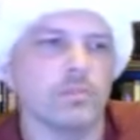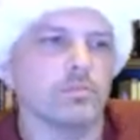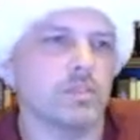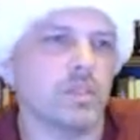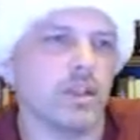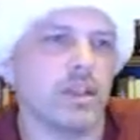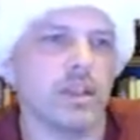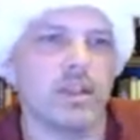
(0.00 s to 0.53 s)

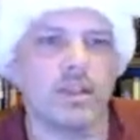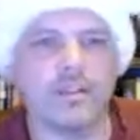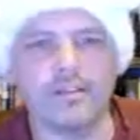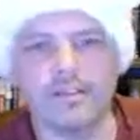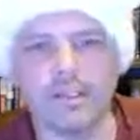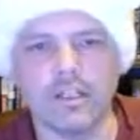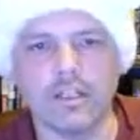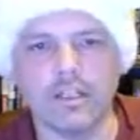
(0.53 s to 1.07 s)
said,
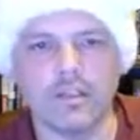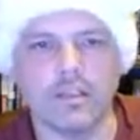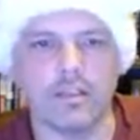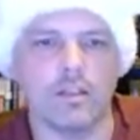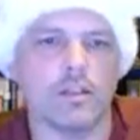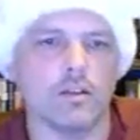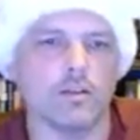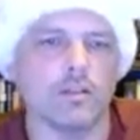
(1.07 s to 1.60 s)
hey,
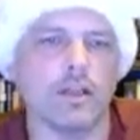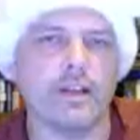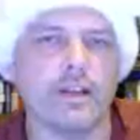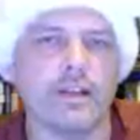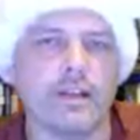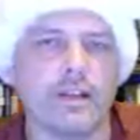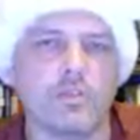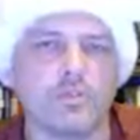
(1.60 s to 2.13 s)

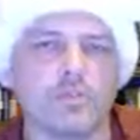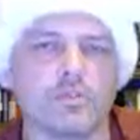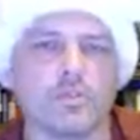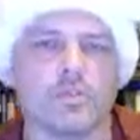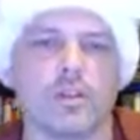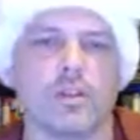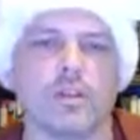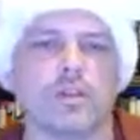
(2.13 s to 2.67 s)
lightning cables
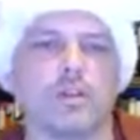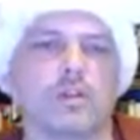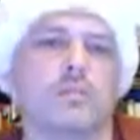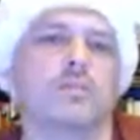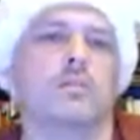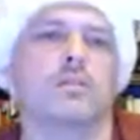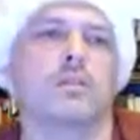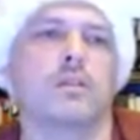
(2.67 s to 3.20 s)
are like a
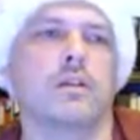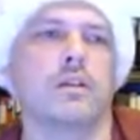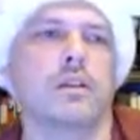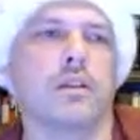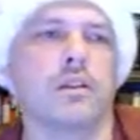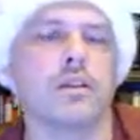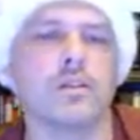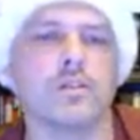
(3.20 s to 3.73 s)

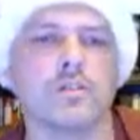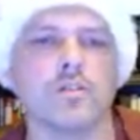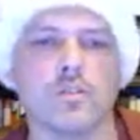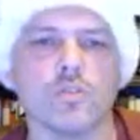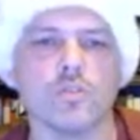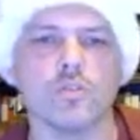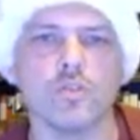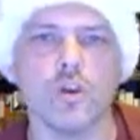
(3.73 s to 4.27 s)
hidden
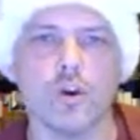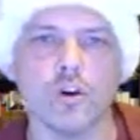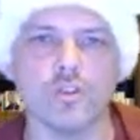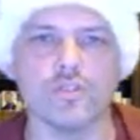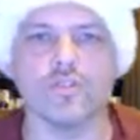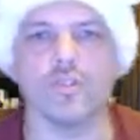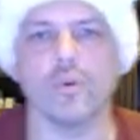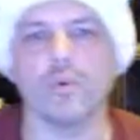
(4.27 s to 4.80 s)

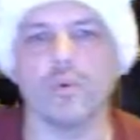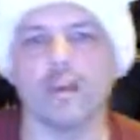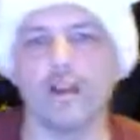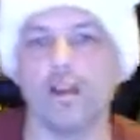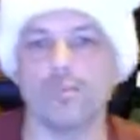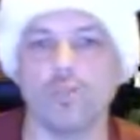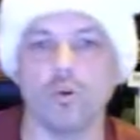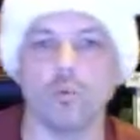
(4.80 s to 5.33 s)
surcharge for owning an
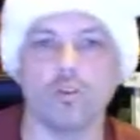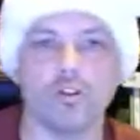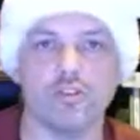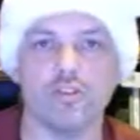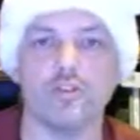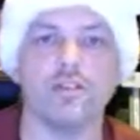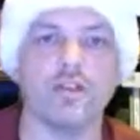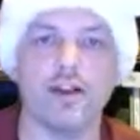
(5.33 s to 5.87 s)
iPhone, because
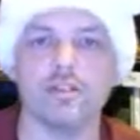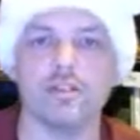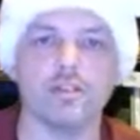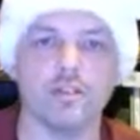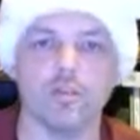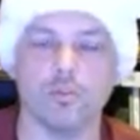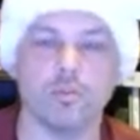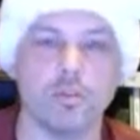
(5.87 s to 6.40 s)
you have to
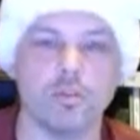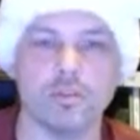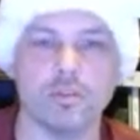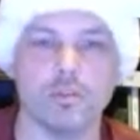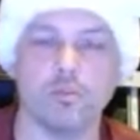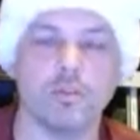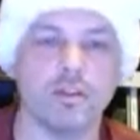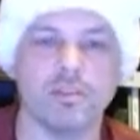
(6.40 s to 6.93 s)
constantly replace
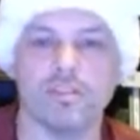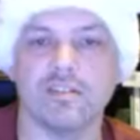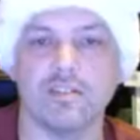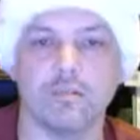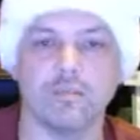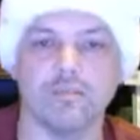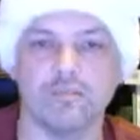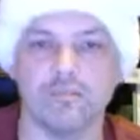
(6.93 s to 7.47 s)
them, and it's
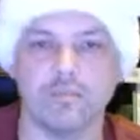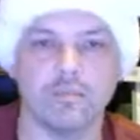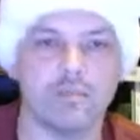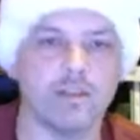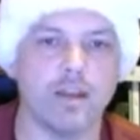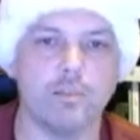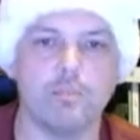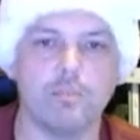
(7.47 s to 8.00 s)

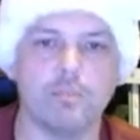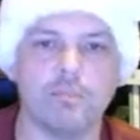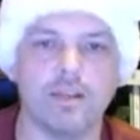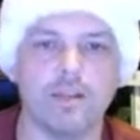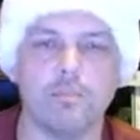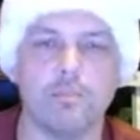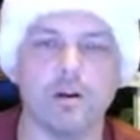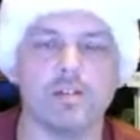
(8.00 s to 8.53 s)

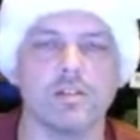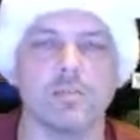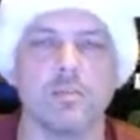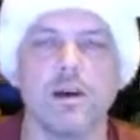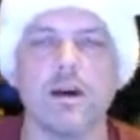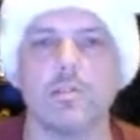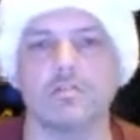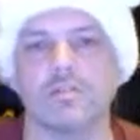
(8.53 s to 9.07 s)
$10 a
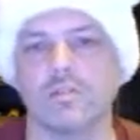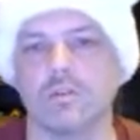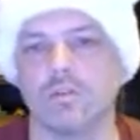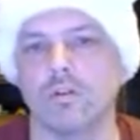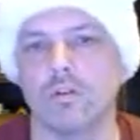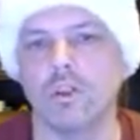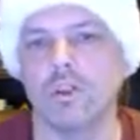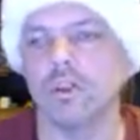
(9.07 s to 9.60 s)
pop.
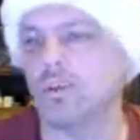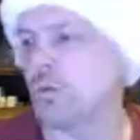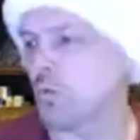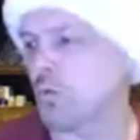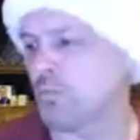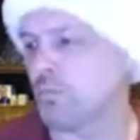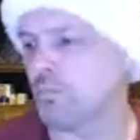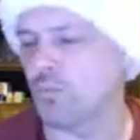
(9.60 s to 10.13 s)
So
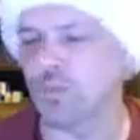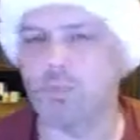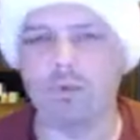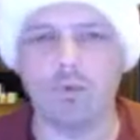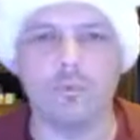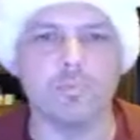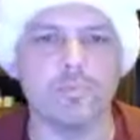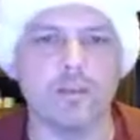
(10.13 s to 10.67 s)
we're
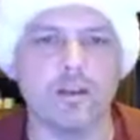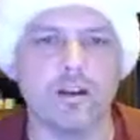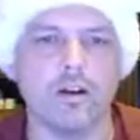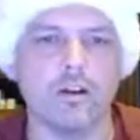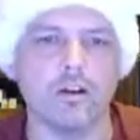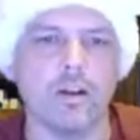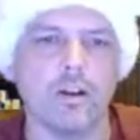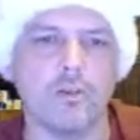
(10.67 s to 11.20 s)
probably spending
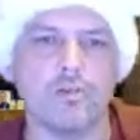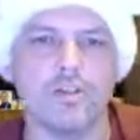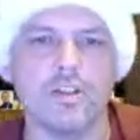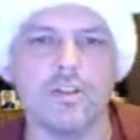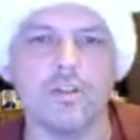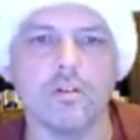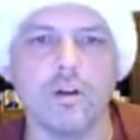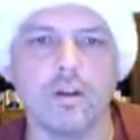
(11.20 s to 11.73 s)
$100 a
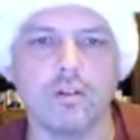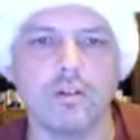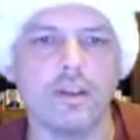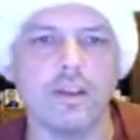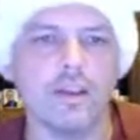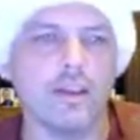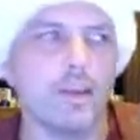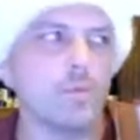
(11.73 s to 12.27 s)
year on
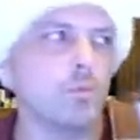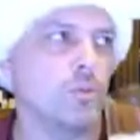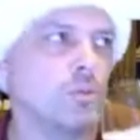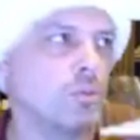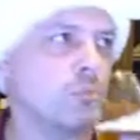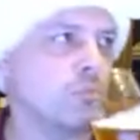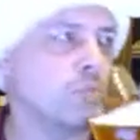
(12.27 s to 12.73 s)
lightning cables.